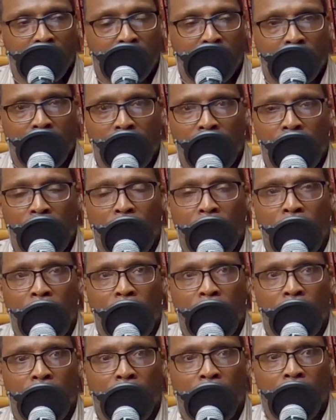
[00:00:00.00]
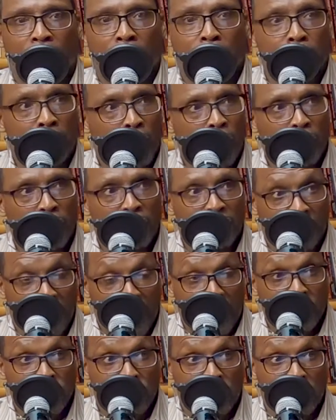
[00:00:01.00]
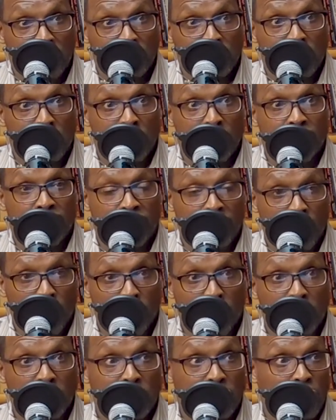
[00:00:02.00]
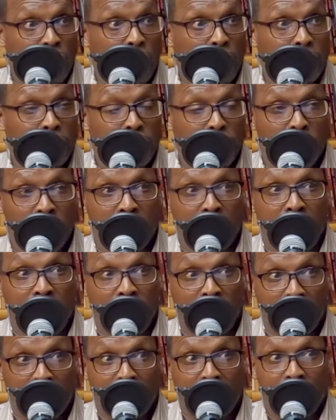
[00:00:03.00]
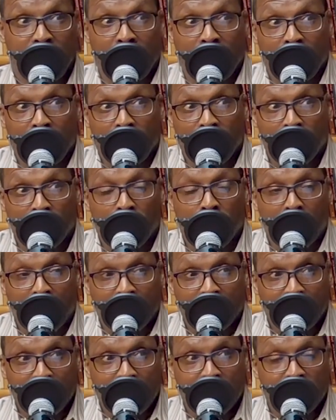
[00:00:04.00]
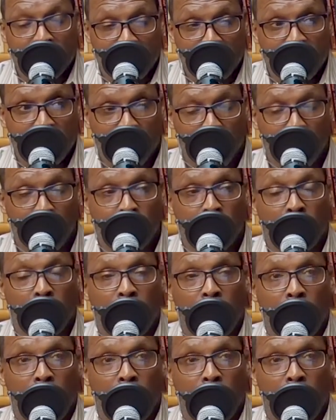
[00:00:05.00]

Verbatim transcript: uh, uh, uh, motivation to focus on doing the things that I know I need to do